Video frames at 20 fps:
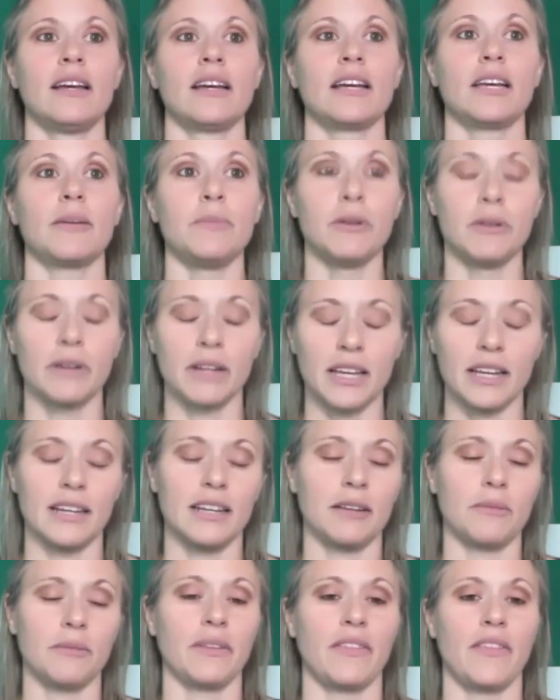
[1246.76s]

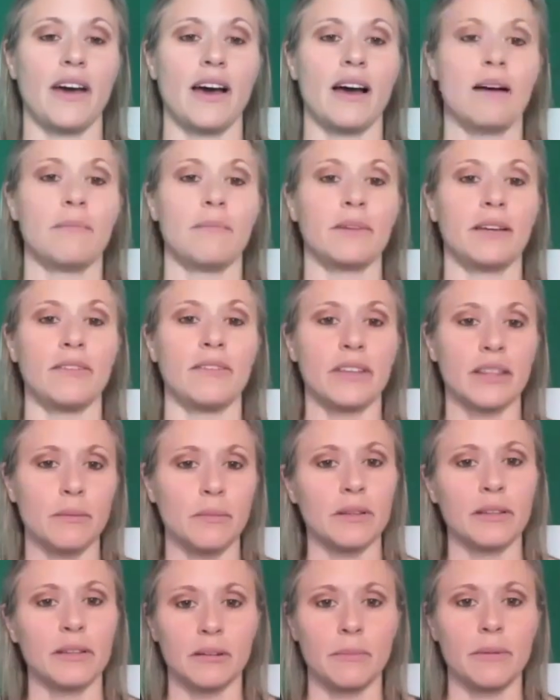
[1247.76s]
communicating with them, giving them a
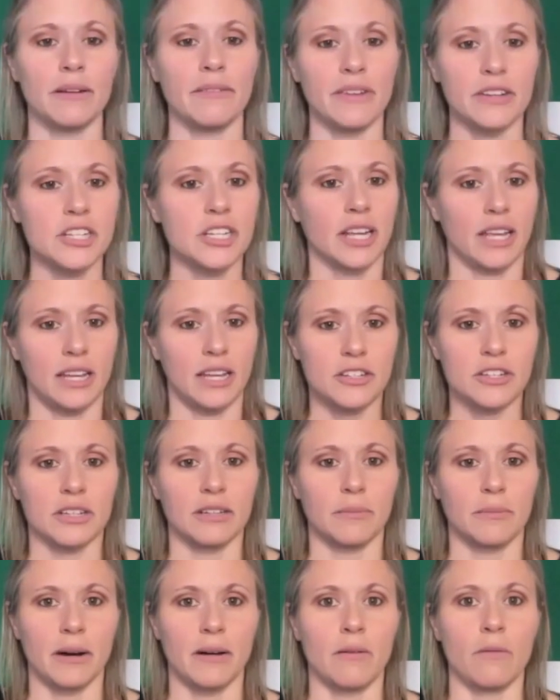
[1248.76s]
little bit of education
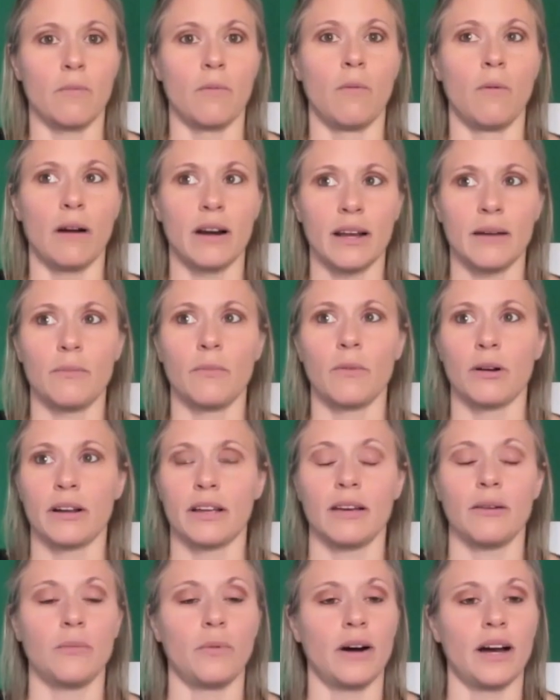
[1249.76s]
about what I'm
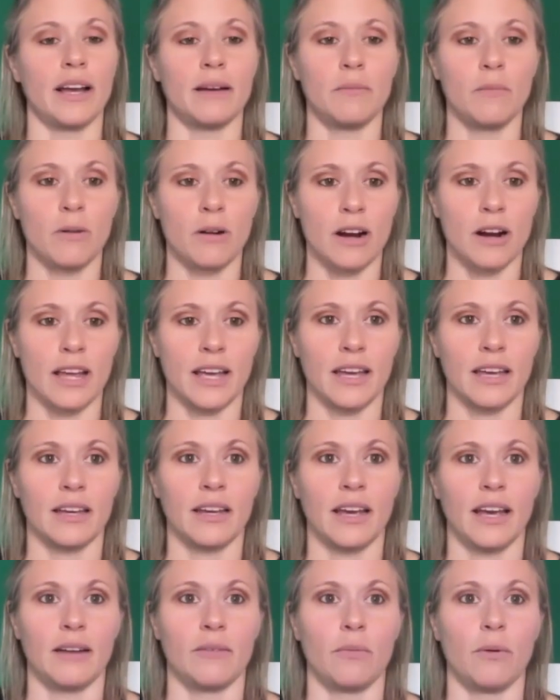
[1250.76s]
working, why I'm
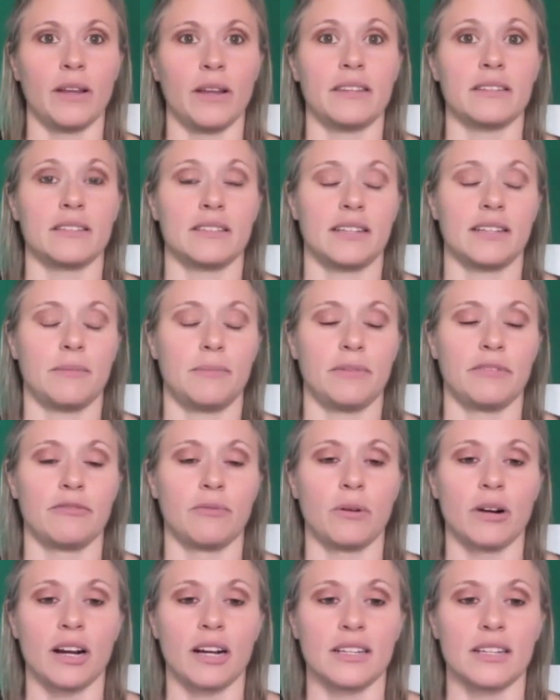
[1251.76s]
working, and what this type of
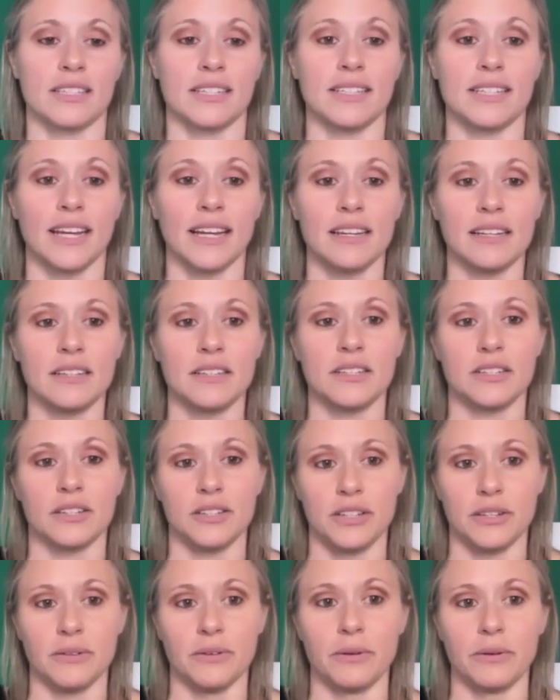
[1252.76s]
work is intended to
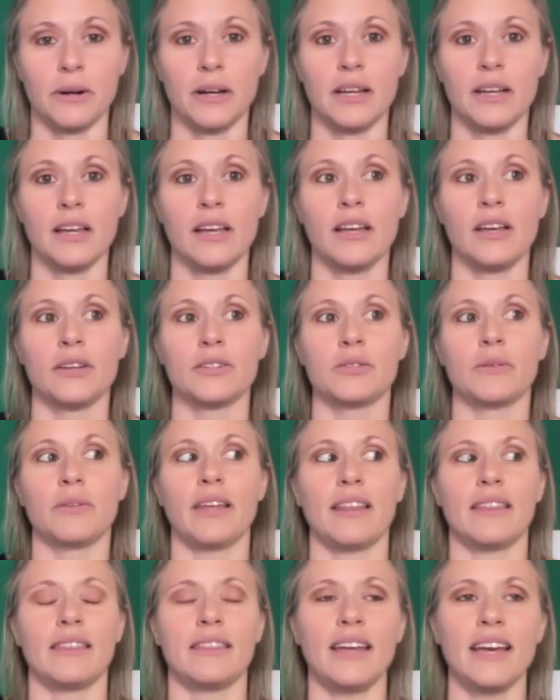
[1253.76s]
do, so
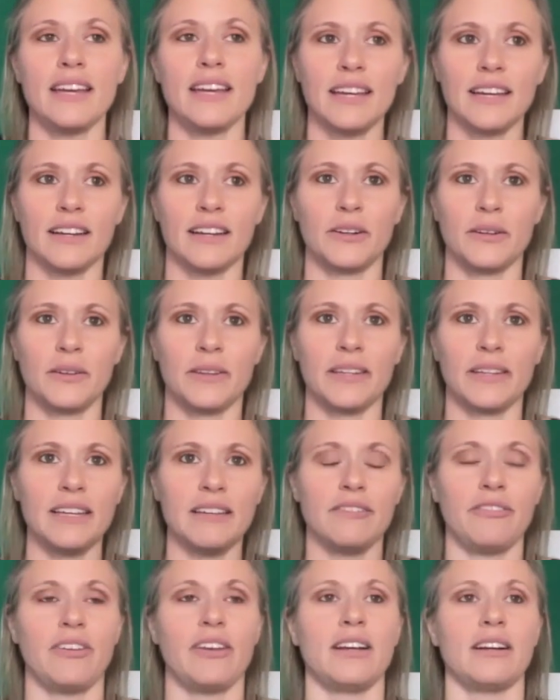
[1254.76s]
that they can
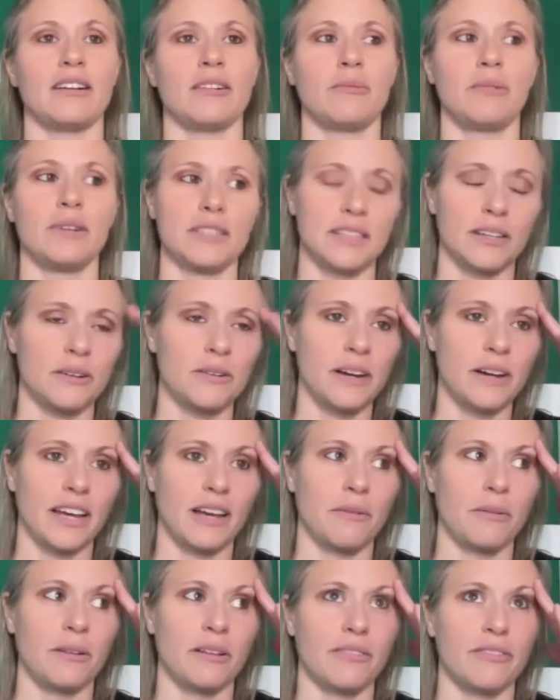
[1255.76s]
leave here and we say, okay,
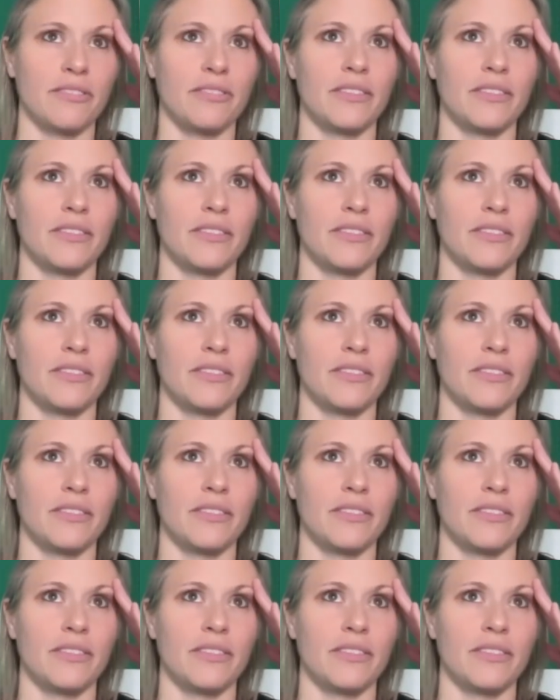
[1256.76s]
well,